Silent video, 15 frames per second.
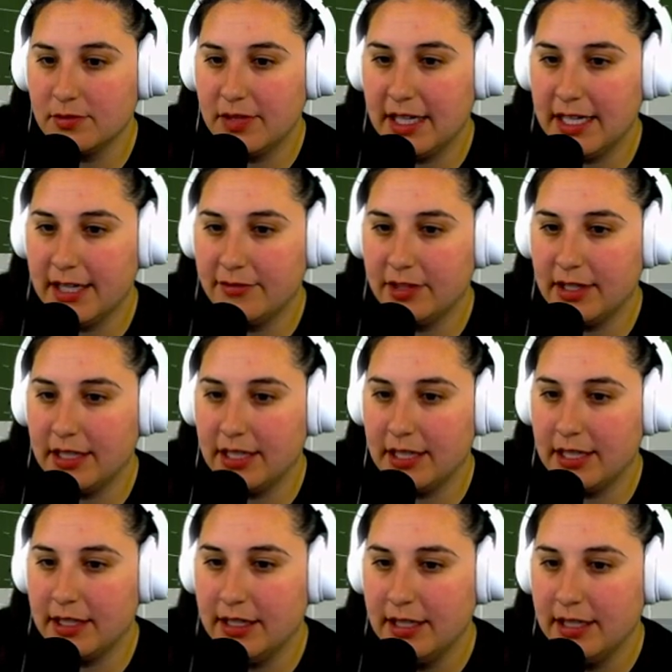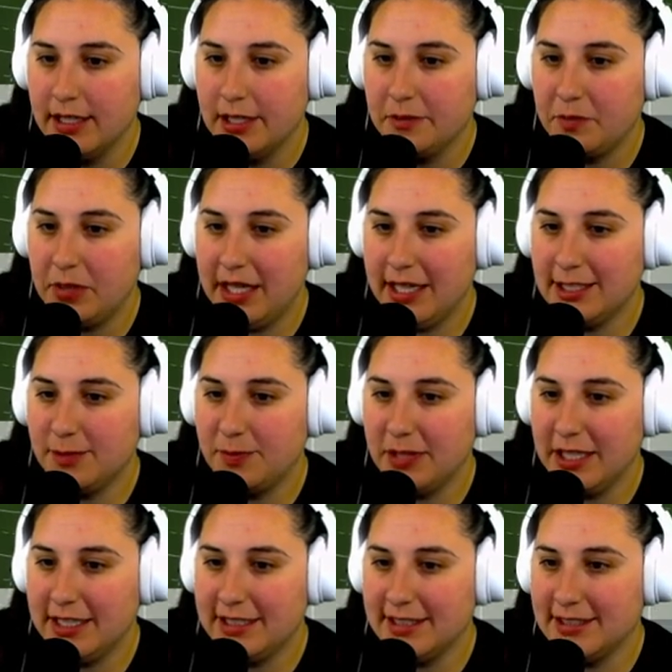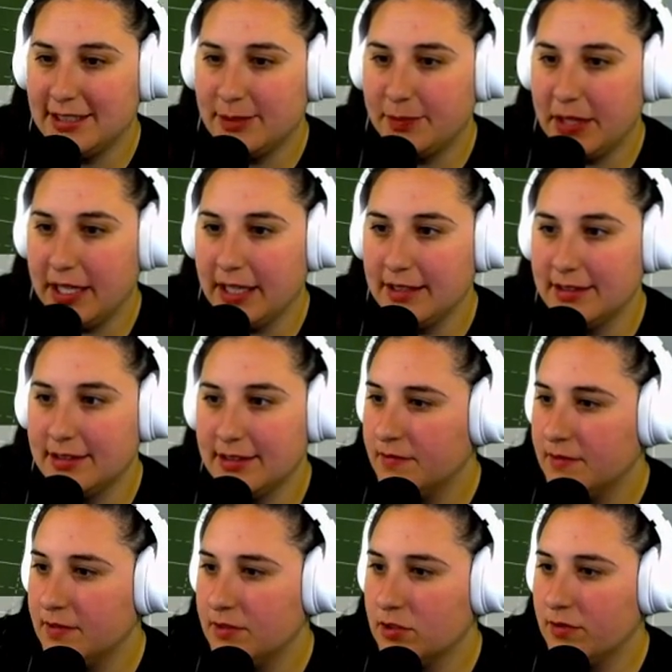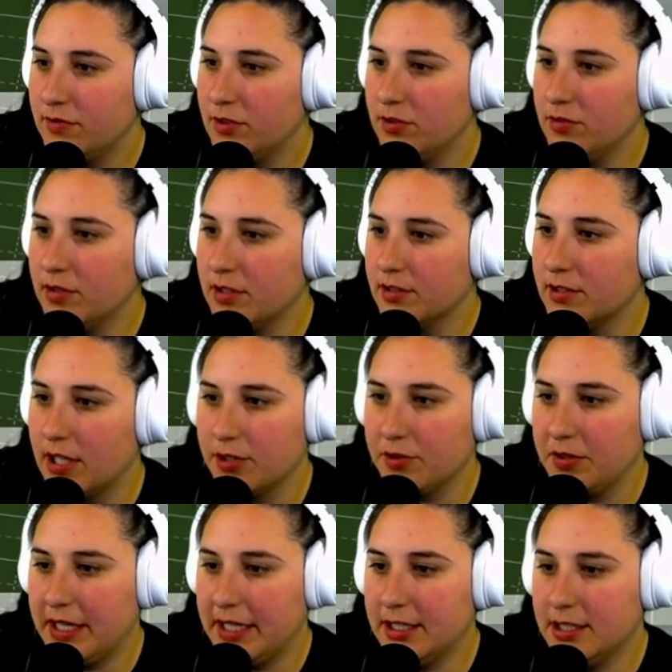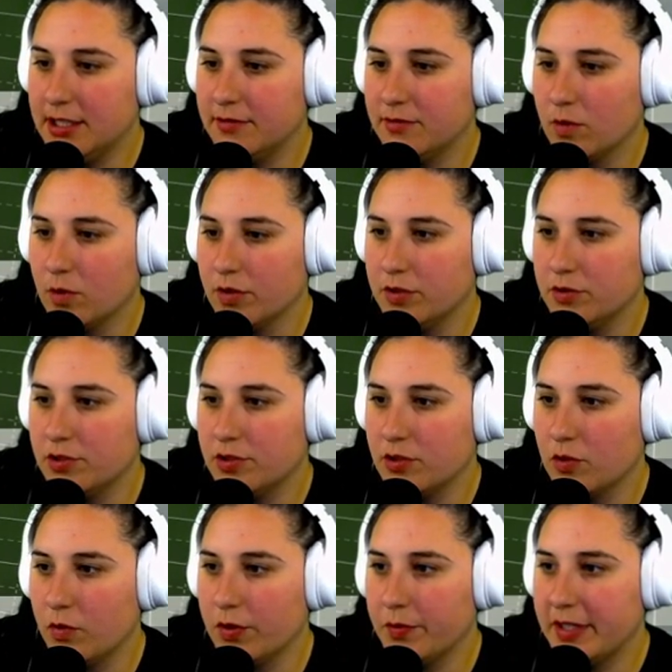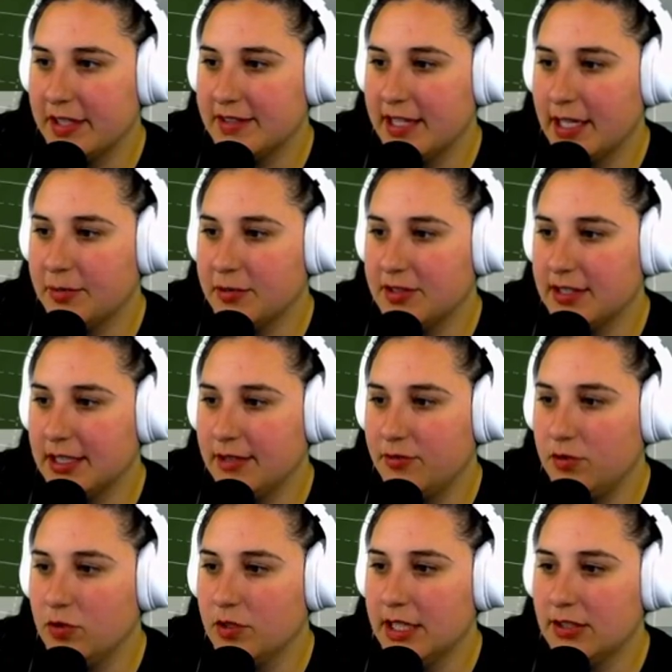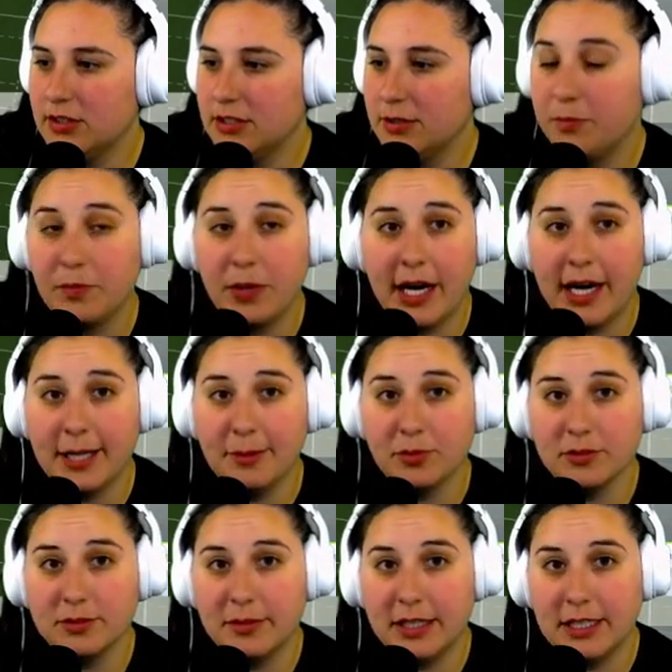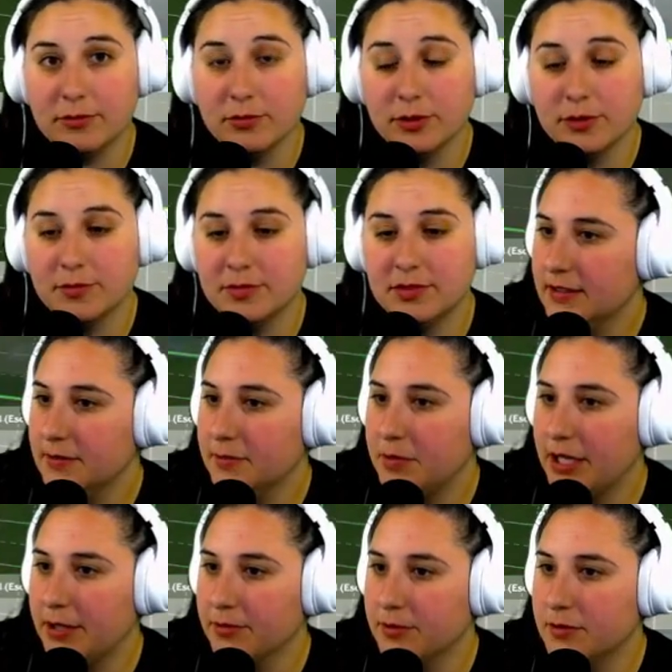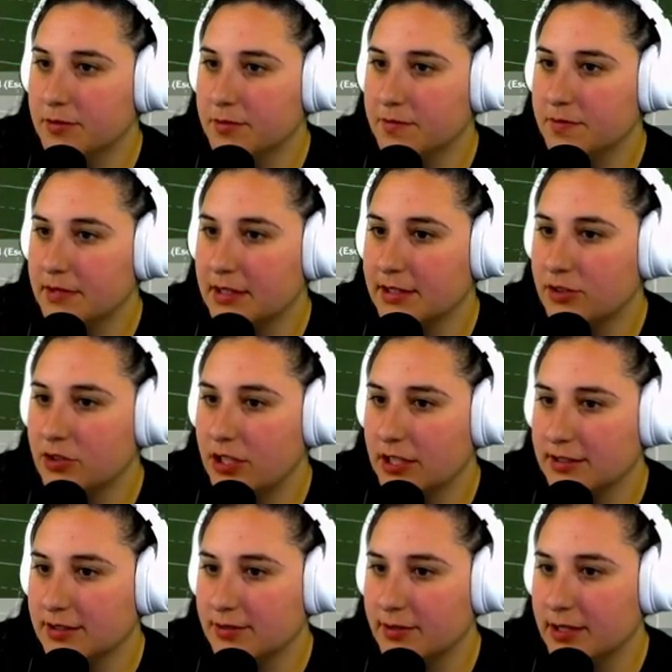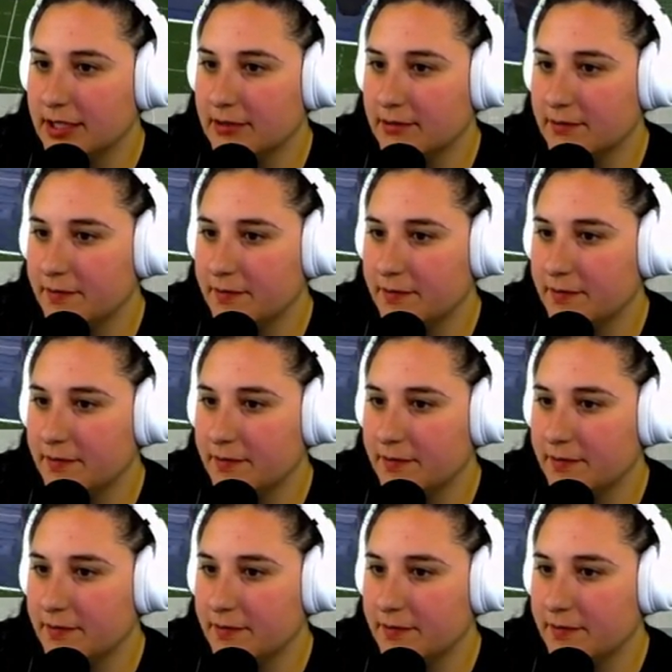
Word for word: we have a panned planting space. So if you are not creative or you just don't want to waste time with stuff, you can actually buy pre-made rooms by room. Let's check this one out.